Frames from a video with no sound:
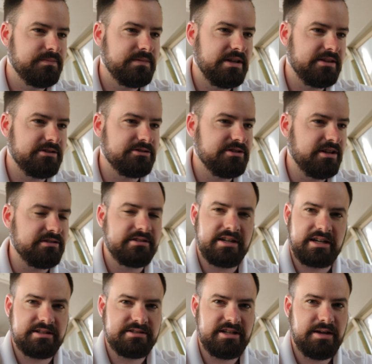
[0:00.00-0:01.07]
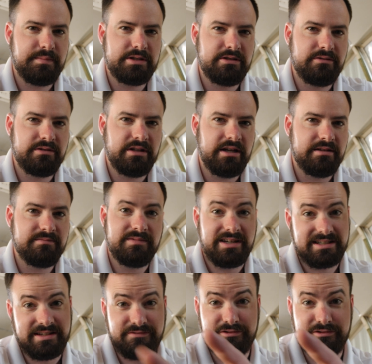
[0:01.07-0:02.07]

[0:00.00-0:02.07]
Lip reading: And there's nothing that can stop me doing that except